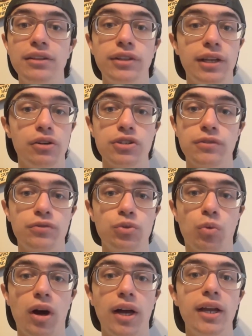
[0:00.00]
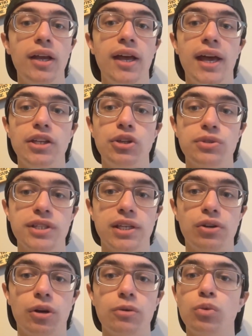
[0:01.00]
years if you want and use the
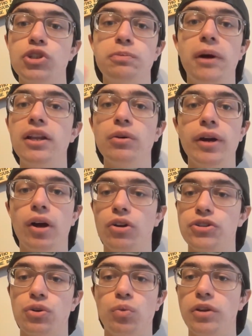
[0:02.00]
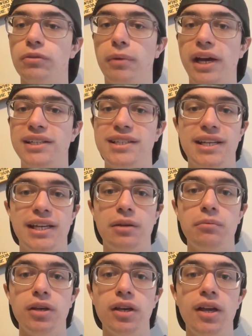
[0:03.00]
key orb, which by the way, also with my
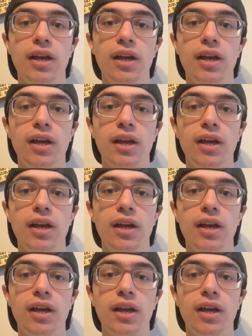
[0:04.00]
team,